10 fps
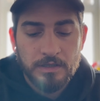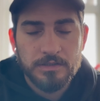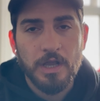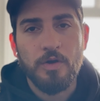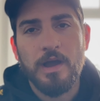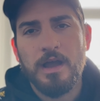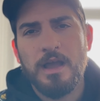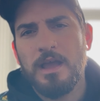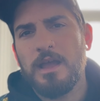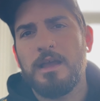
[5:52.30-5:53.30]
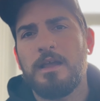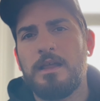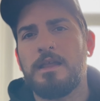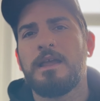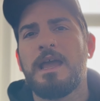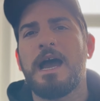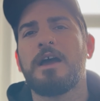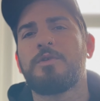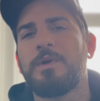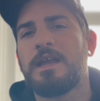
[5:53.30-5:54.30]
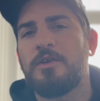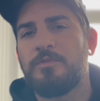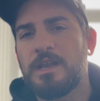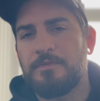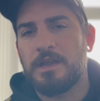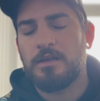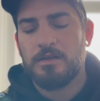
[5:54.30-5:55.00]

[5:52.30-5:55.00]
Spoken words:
So how do we get rid of it?